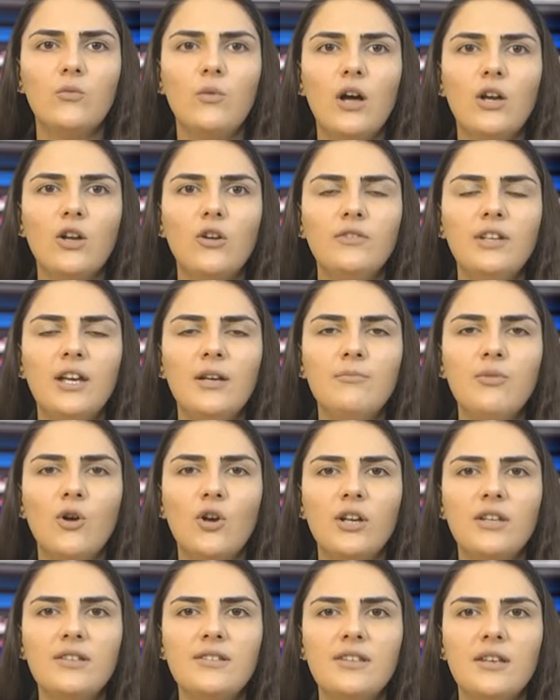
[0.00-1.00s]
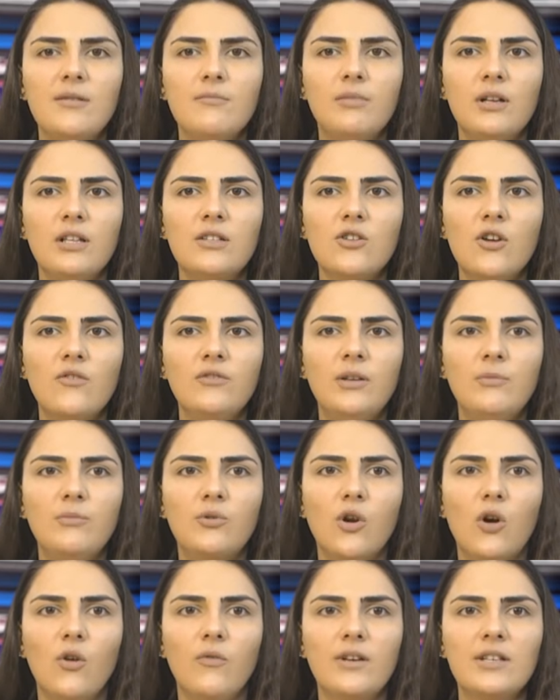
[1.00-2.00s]
One of the important symbols of the
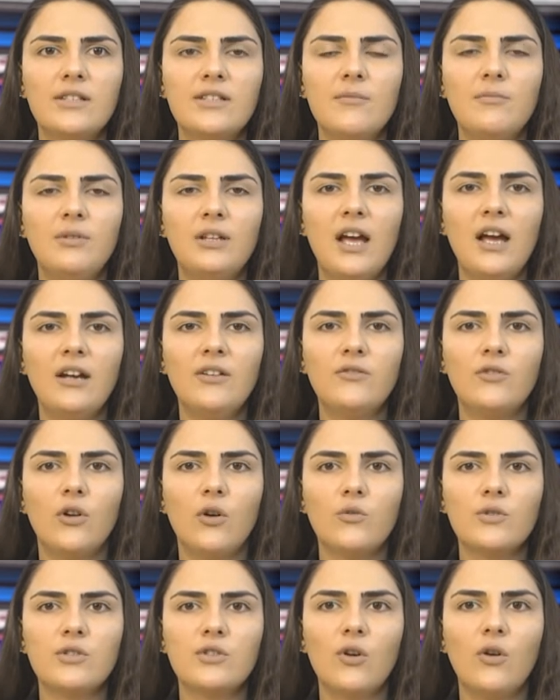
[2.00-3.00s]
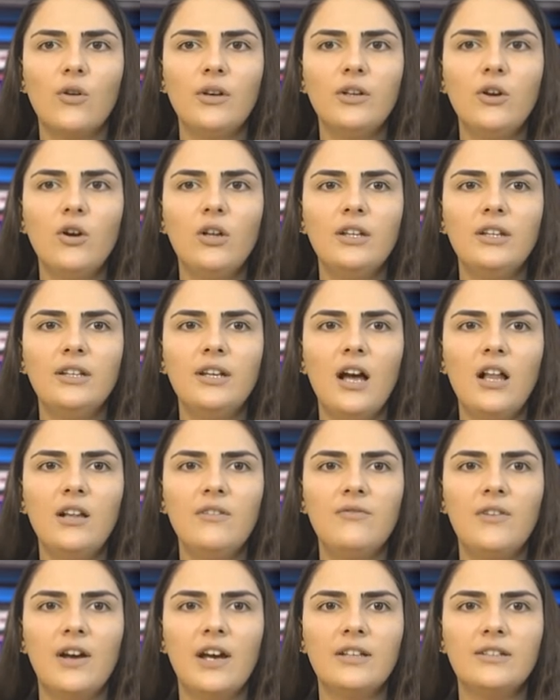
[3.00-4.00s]
province, the black rose, growing only in
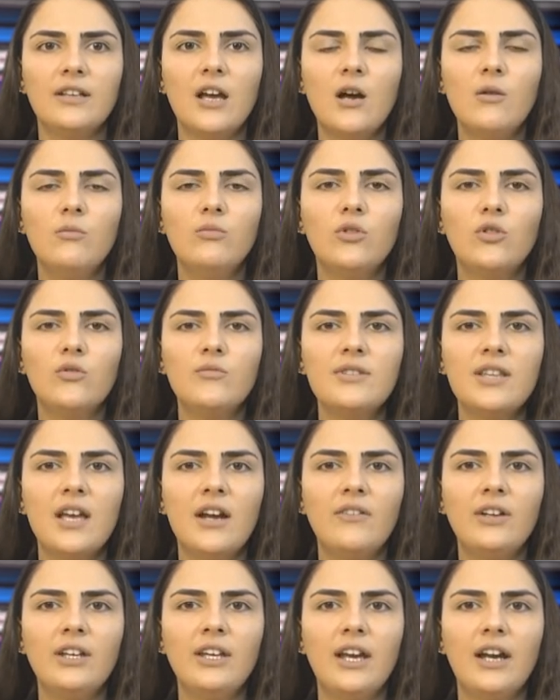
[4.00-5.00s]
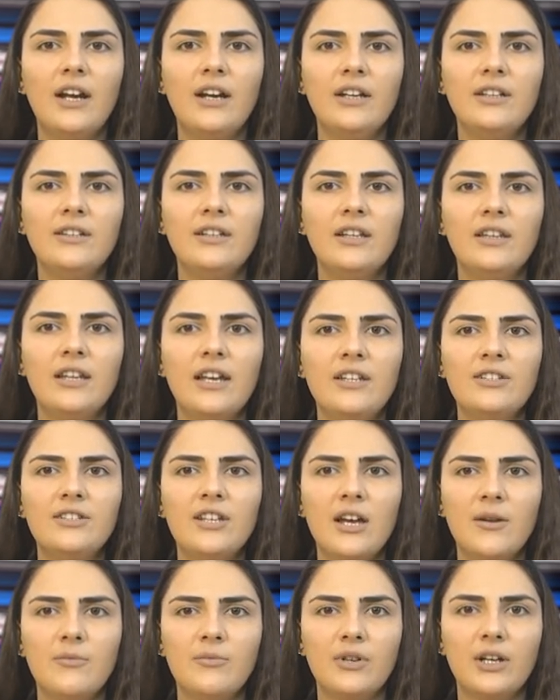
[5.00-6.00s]
Halfet, blooms every year in the late
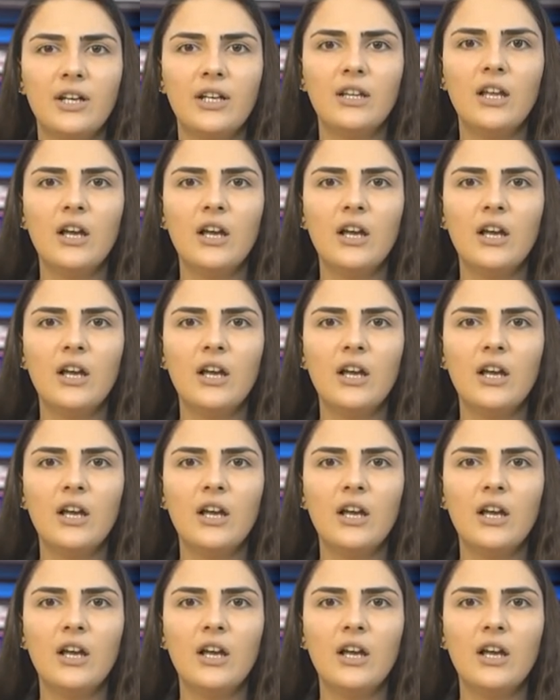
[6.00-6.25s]
April,